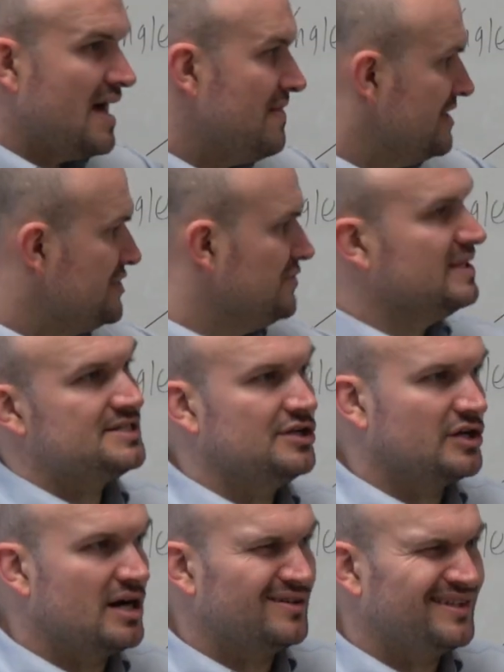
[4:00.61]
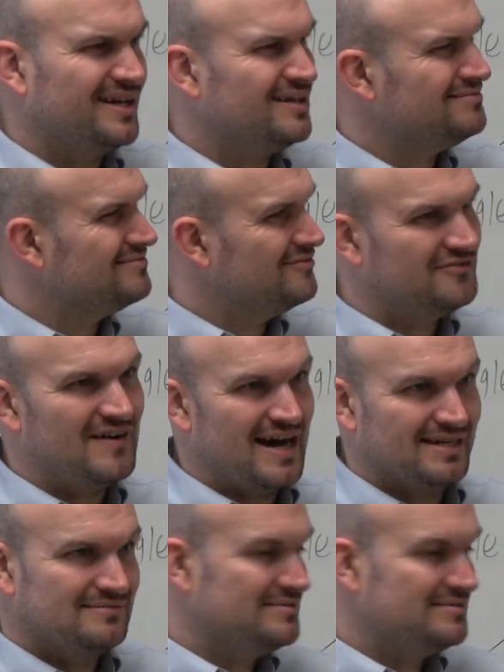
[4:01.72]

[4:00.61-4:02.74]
and then do this in your calculator, fine.